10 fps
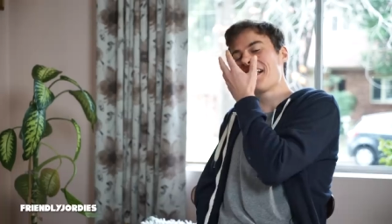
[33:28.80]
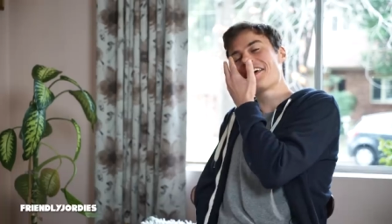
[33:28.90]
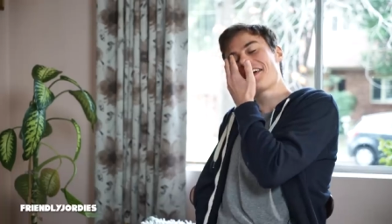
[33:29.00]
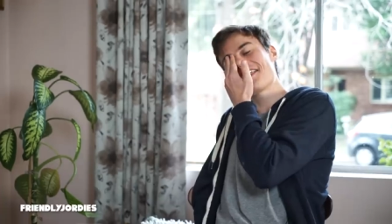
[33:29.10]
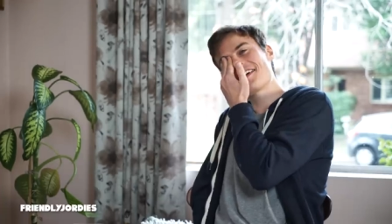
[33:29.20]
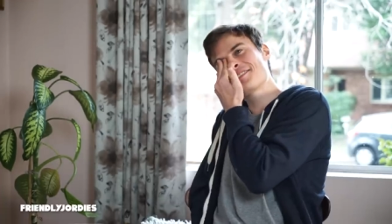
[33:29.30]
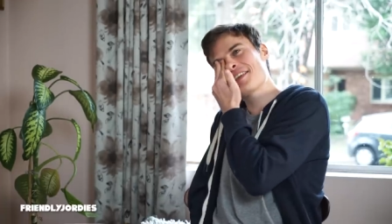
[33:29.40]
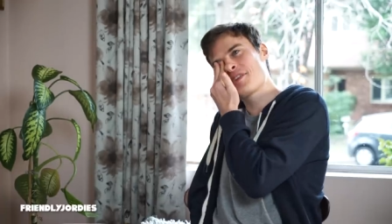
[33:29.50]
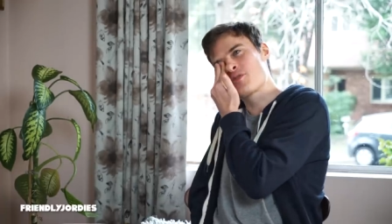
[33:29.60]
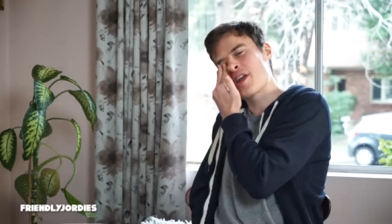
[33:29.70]
I like how that's
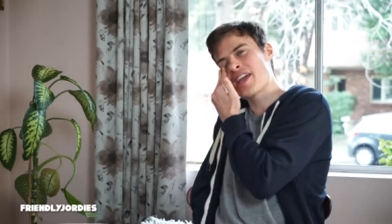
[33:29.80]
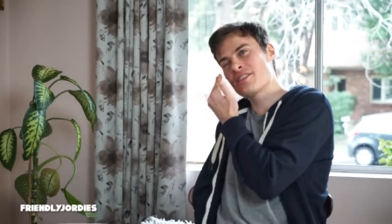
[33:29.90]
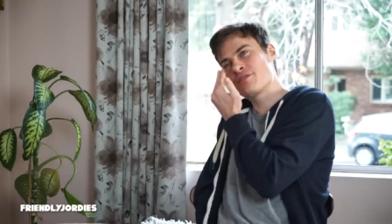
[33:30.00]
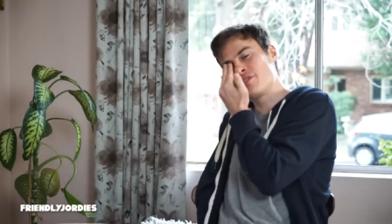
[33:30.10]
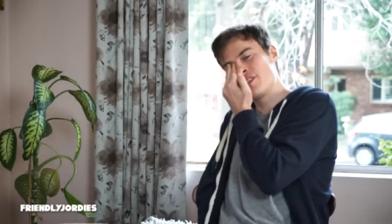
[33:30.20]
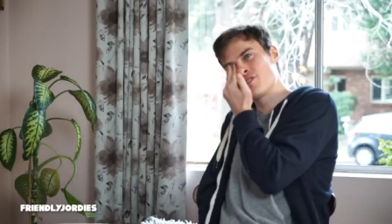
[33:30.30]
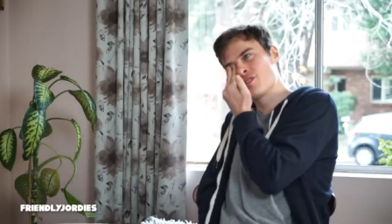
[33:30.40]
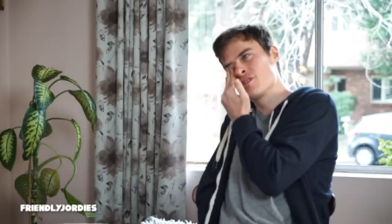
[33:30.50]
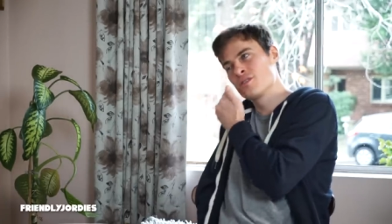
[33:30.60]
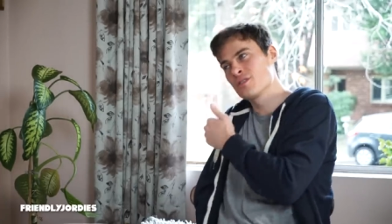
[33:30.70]
their grand
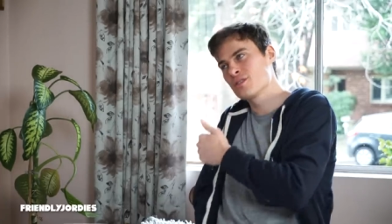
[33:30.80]
vision